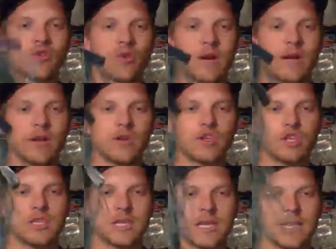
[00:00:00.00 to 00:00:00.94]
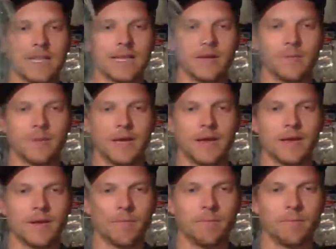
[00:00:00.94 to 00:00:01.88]
that trailer just a little
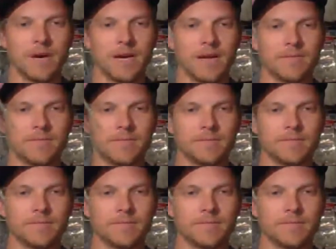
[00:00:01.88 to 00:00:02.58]
bit, but